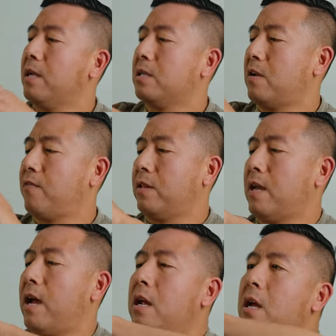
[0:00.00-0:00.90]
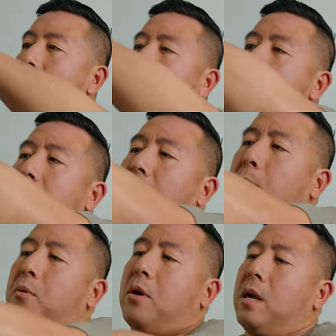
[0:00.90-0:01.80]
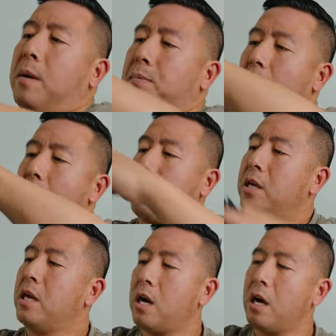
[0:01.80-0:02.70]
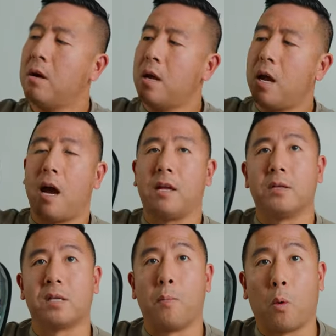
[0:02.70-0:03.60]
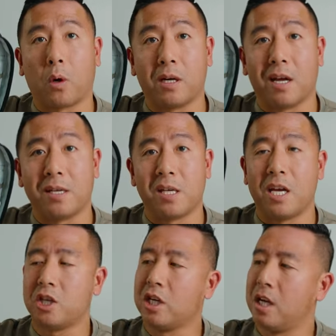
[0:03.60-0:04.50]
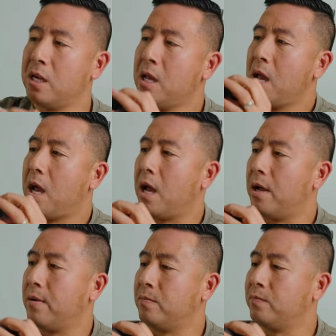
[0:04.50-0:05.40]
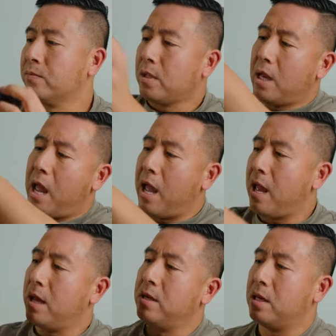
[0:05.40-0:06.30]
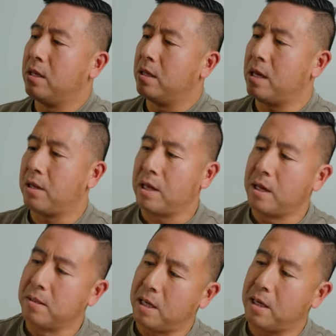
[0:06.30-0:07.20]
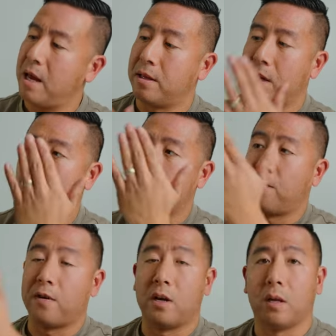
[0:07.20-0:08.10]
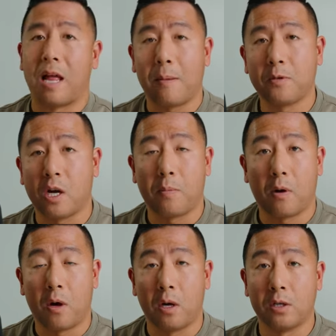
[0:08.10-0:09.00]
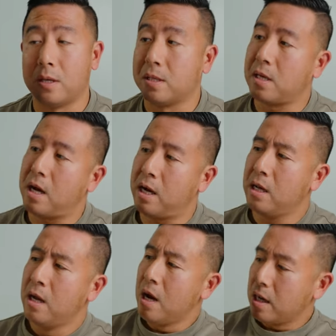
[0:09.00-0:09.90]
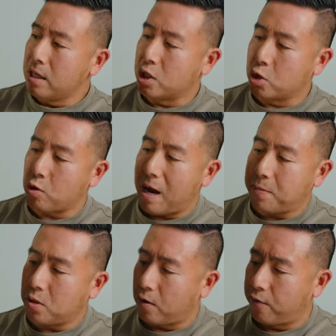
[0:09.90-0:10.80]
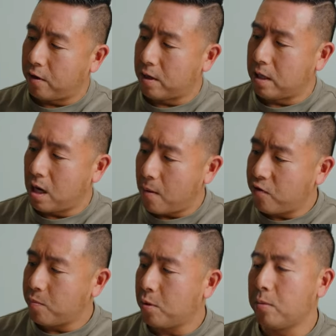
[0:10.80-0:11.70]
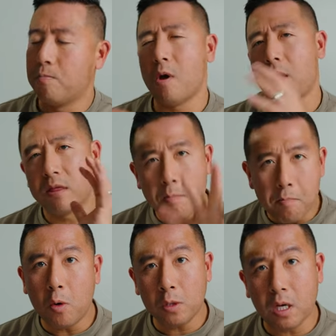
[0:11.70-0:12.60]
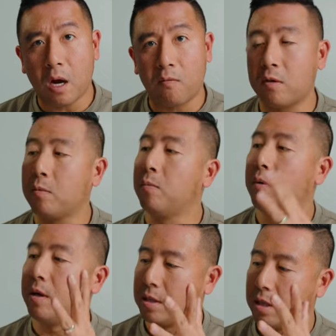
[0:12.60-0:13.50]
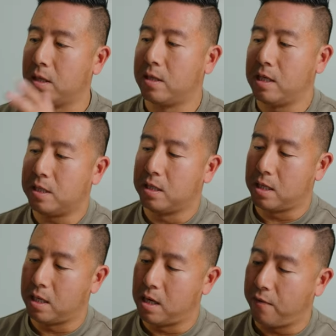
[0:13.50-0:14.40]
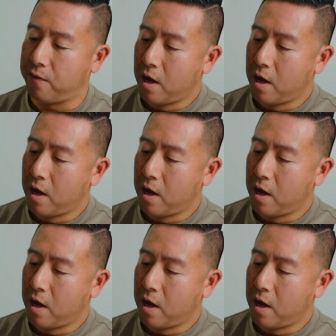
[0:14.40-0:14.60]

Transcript: and stuff like that, you can kind of put it up top here and there's some organization. And the other thing is that, yeah, and you can also fit your laptop onto the side. These straps are fairly comfortable, not the most comfortable, but decent enough.